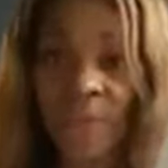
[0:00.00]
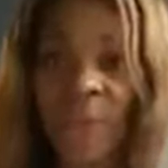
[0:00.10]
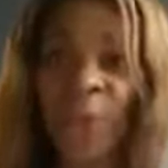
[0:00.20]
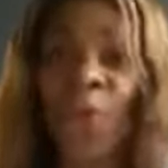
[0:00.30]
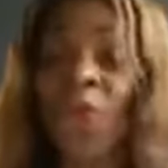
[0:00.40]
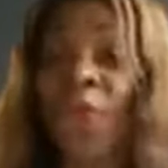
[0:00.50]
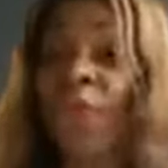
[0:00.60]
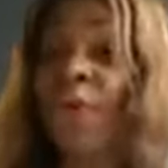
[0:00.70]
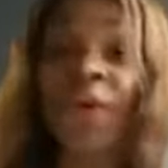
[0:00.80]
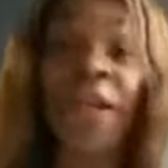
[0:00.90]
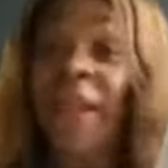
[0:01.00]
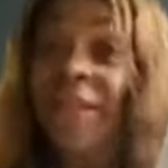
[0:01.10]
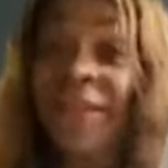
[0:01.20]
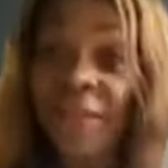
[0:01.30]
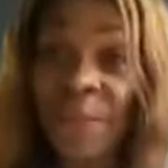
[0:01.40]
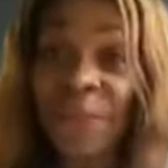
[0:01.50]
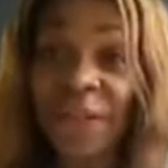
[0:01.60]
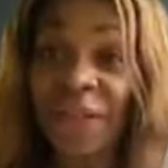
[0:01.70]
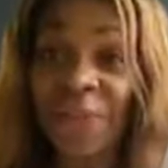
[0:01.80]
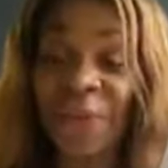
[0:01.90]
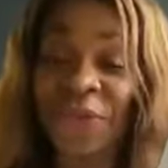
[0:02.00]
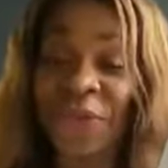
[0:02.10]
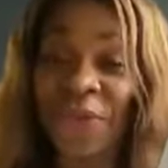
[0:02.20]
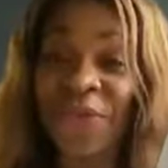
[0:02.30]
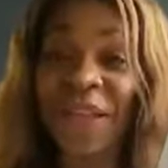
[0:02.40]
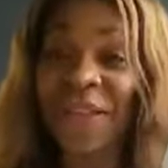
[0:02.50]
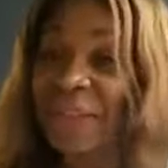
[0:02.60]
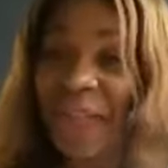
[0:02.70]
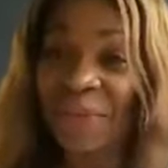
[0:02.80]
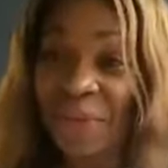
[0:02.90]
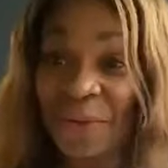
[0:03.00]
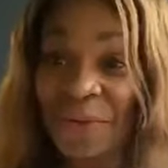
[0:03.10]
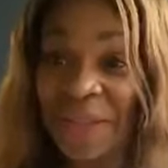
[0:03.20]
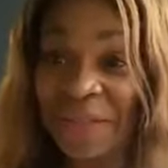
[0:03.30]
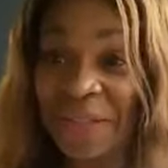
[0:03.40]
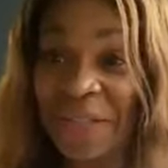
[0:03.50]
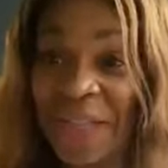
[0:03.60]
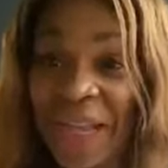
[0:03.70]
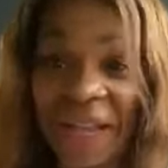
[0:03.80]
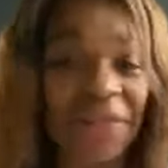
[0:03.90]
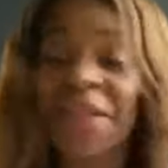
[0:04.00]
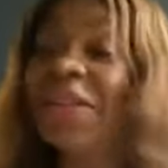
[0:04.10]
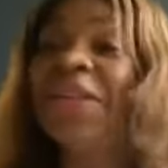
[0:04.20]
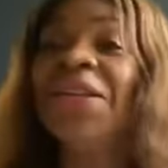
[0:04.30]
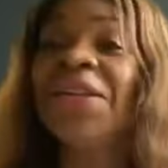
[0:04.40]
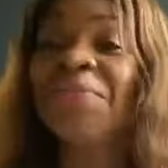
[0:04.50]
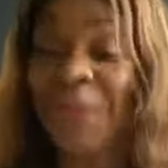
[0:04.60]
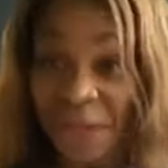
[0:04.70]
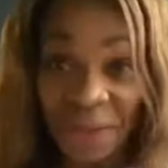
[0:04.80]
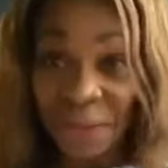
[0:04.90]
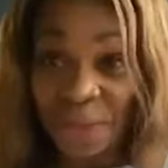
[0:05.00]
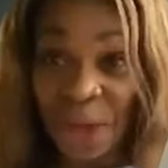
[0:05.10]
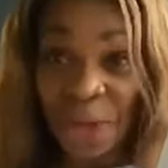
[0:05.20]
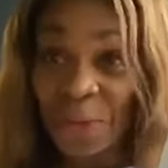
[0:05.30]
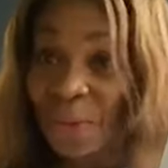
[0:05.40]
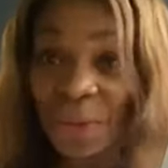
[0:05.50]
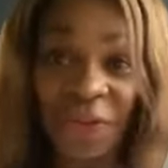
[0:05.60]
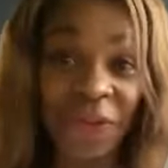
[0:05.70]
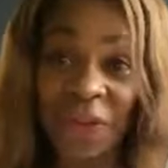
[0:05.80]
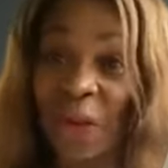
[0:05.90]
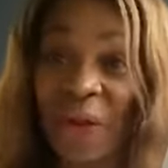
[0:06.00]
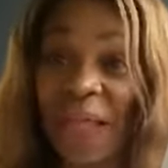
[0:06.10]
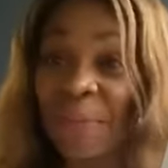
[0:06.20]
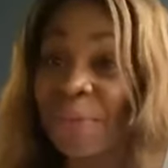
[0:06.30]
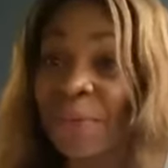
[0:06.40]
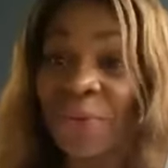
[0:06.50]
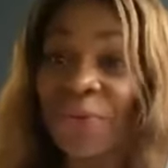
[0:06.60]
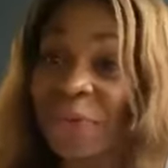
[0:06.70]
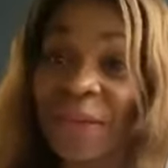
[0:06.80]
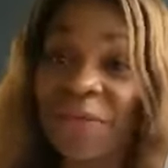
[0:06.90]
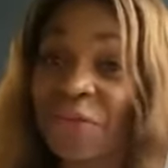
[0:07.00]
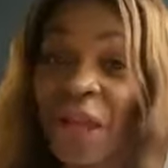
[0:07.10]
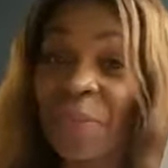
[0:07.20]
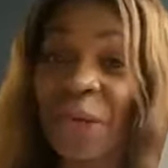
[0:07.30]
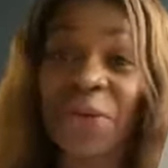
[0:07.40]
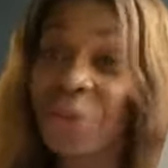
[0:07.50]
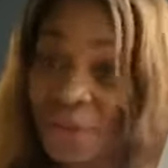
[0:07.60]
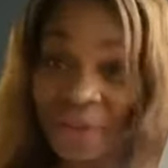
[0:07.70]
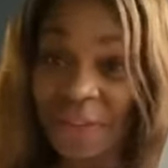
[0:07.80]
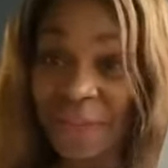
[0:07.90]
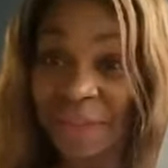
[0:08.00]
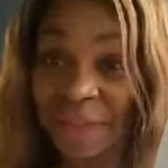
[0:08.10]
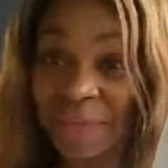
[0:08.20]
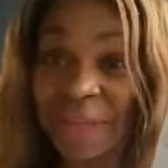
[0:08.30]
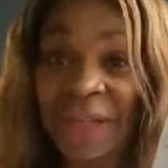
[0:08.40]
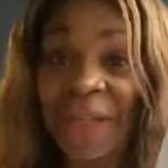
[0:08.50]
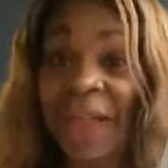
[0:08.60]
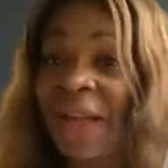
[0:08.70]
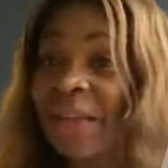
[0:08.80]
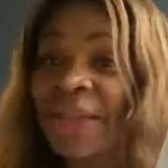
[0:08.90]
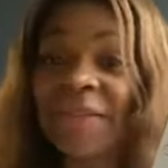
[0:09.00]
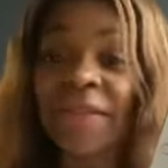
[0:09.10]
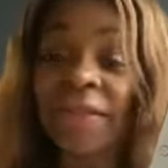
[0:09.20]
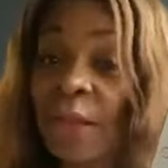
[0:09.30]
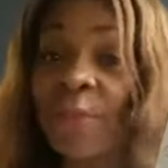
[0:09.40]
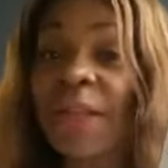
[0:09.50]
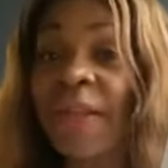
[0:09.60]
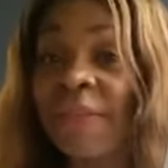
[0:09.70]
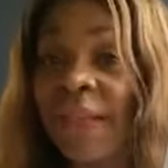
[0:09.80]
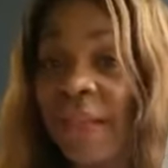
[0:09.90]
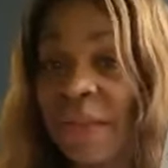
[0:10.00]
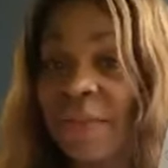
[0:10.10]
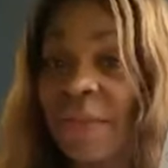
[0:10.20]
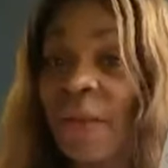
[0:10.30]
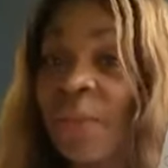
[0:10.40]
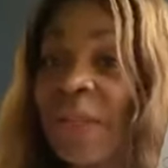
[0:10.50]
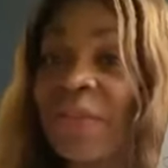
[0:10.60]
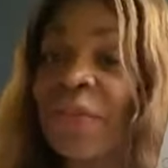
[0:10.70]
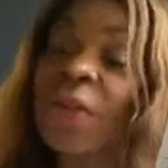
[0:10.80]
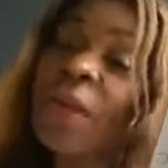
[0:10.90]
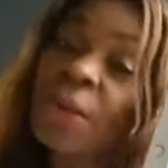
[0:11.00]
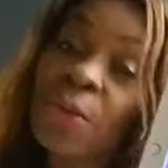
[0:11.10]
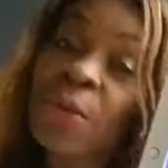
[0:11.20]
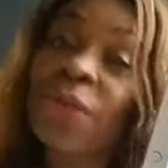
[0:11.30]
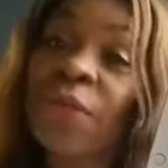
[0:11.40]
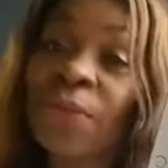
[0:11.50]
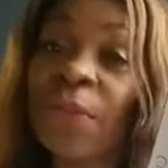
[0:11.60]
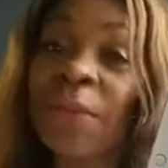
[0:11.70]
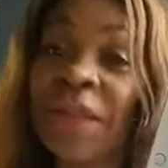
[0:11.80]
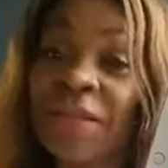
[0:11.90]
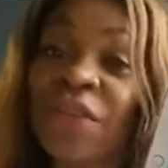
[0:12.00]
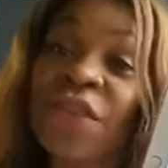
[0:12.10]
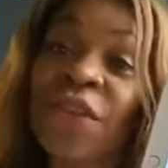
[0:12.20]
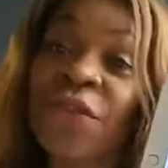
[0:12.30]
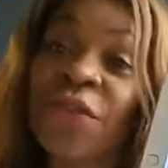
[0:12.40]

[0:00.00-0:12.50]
Also as well, is there somebody that you want to contact that you haven't contacted in years? Pick up the phone or Skype or FaceTime and contact them. There's so many things we need to do. And also as well, we need a schedule.